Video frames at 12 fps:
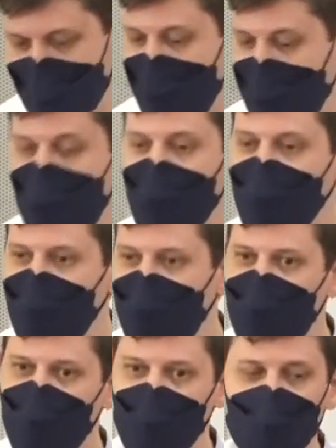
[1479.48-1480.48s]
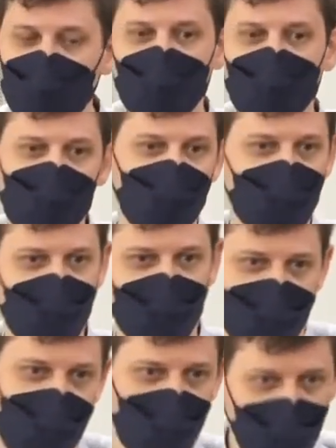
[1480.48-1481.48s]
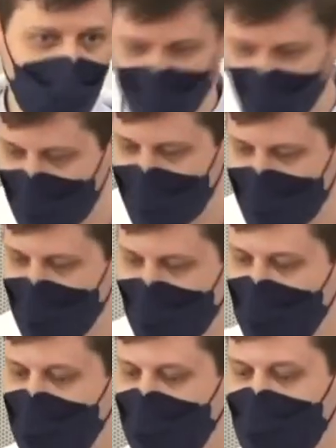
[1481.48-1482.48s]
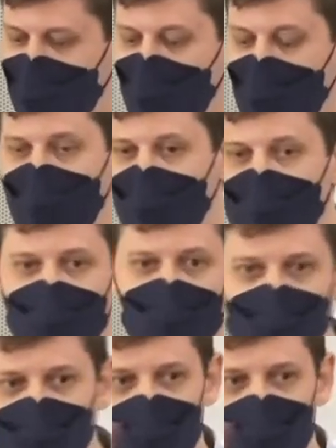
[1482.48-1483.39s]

happiness. We look for it in our work. We move from